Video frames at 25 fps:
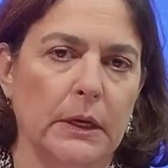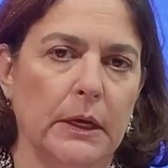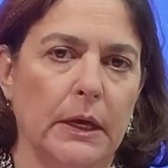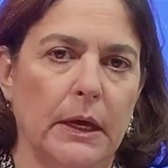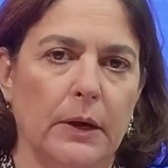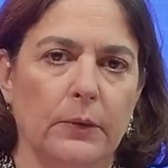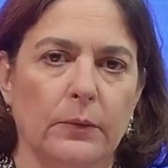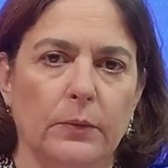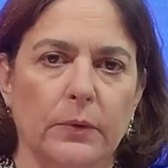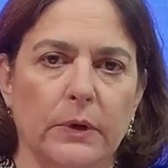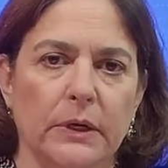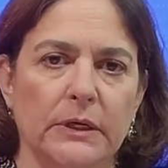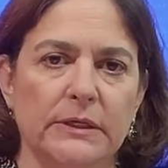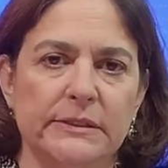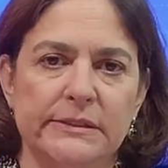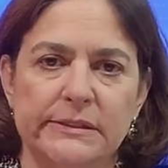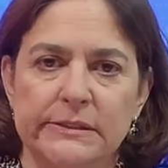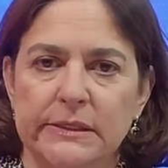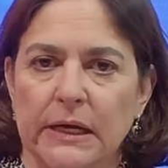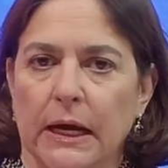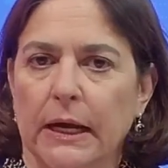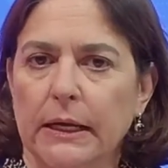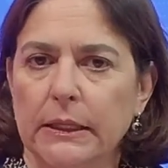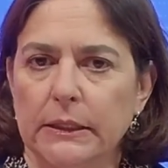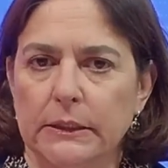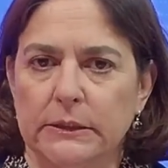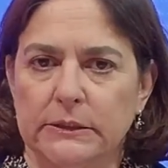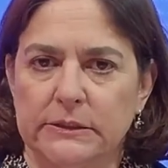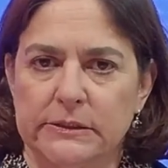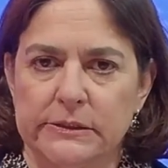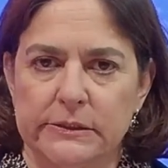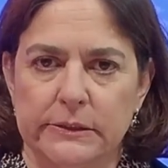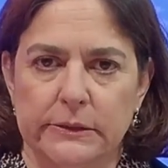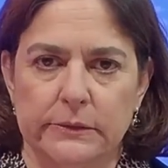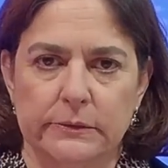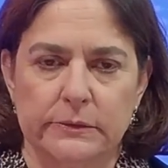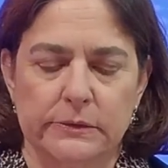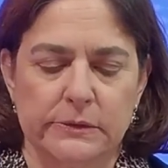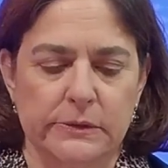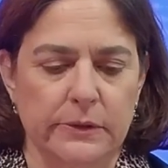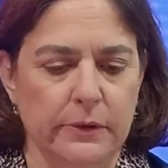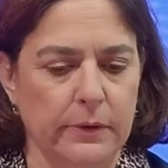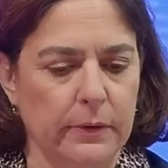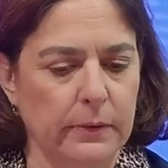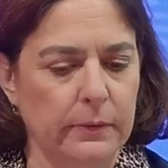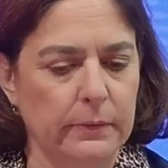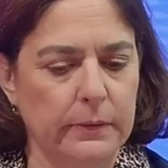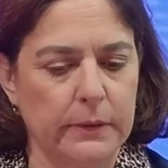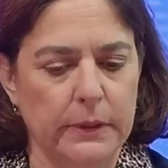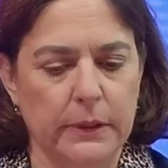And we're going to silence you.
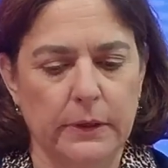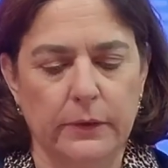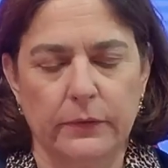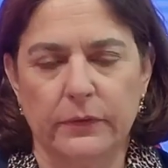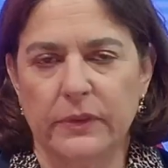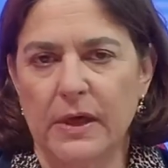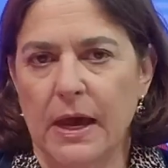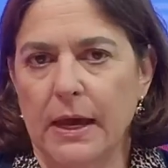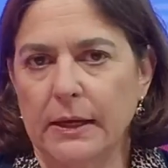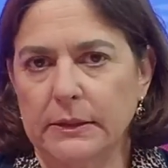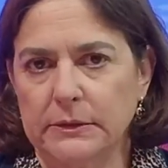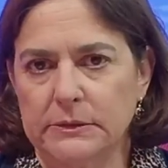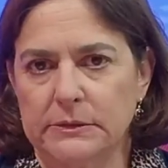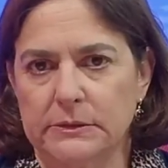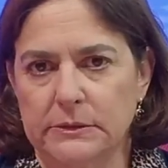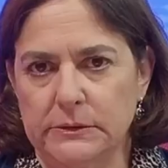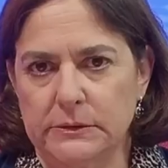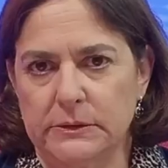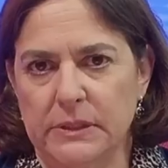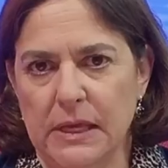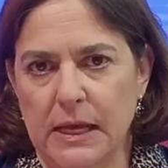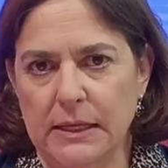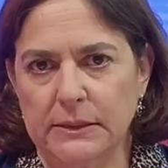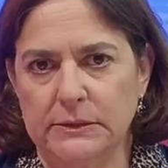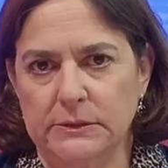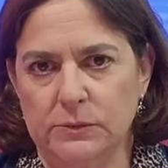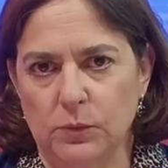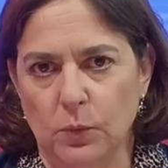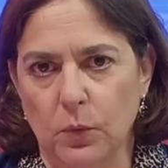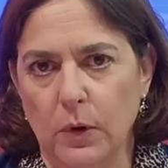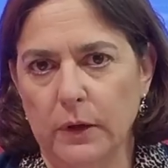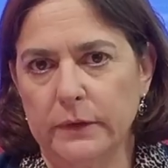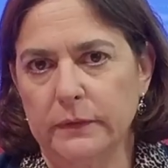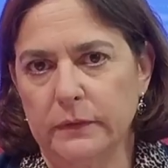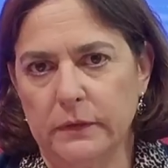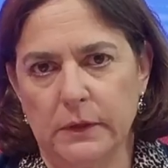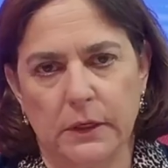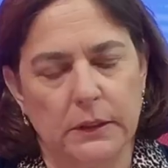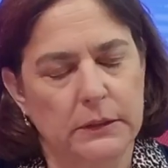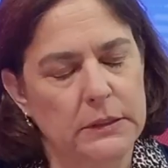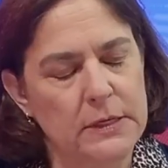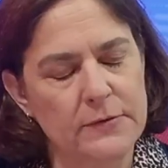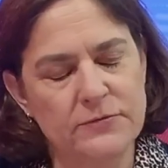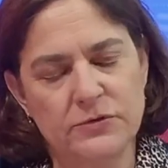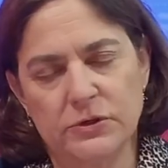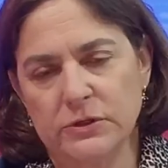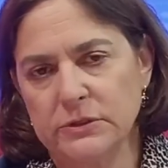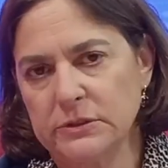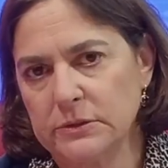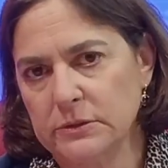So, you know, that's one thing.
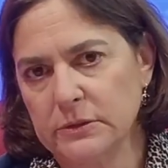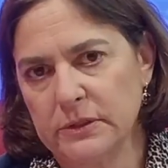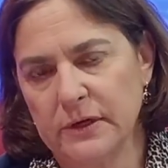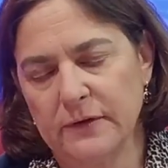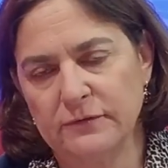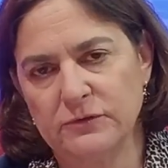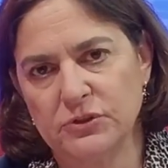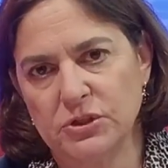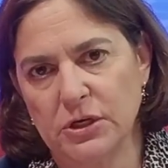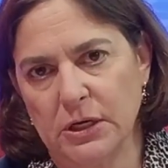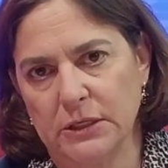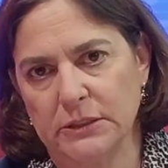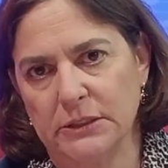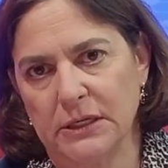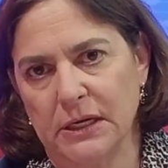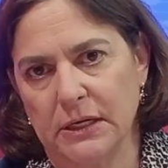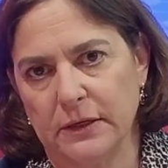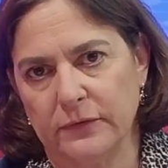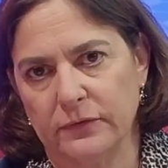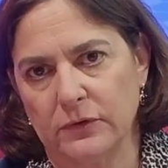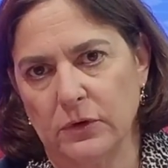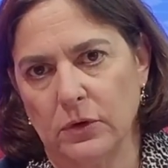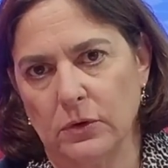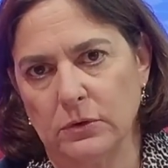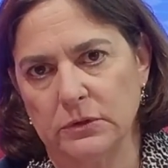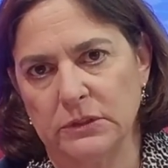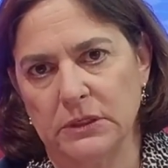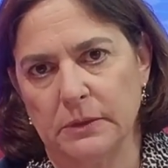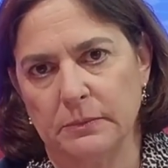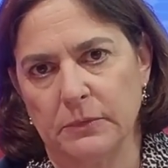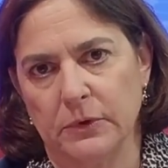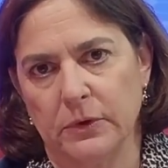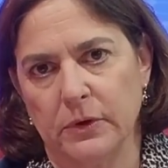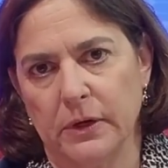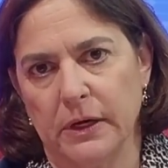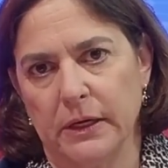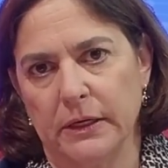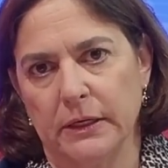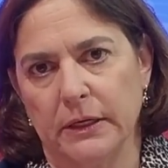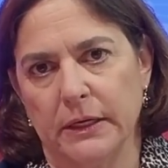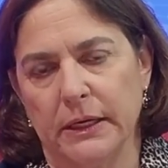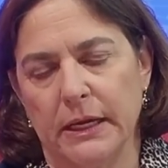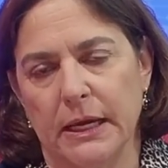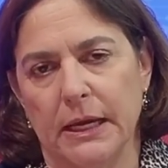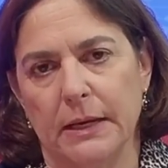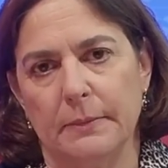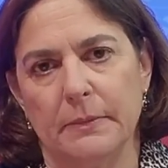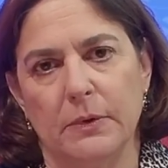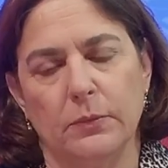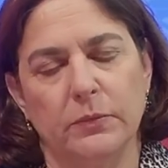They've checked out of the whole democratic
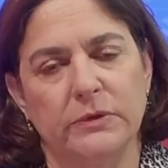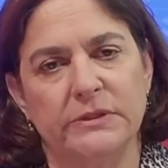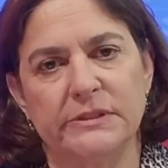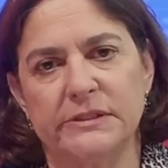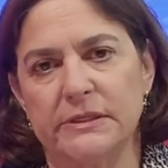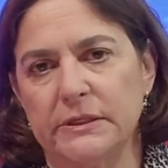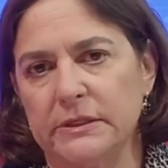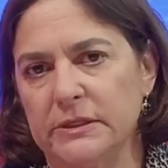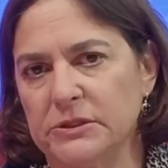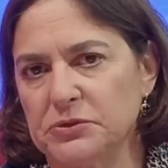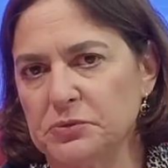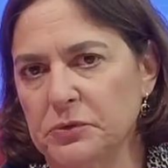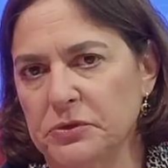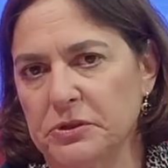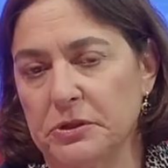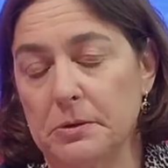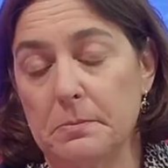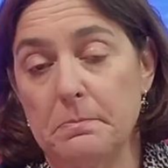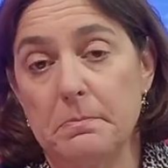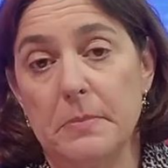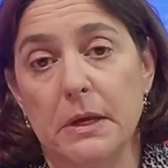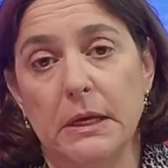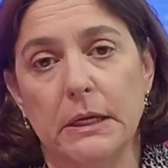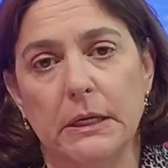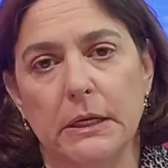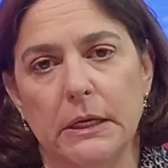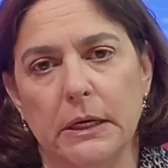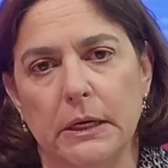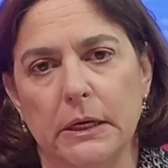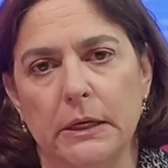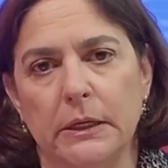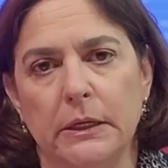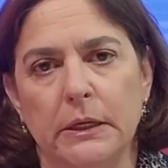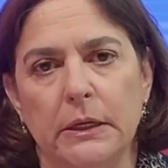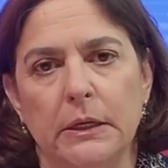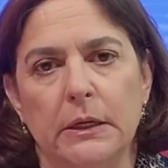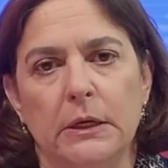game. And we see this with the media.